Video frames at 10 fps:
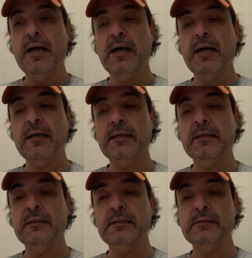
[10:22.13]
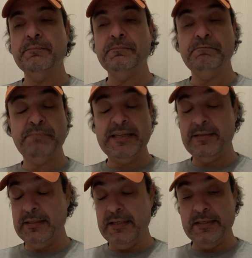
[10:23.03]
Uh,
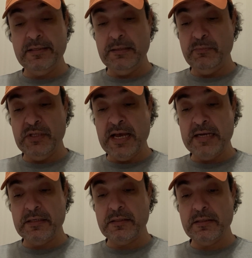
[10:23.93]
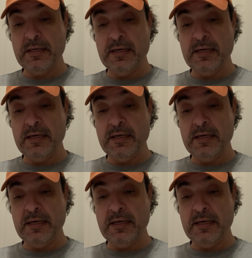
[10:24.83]
Basically, it seems that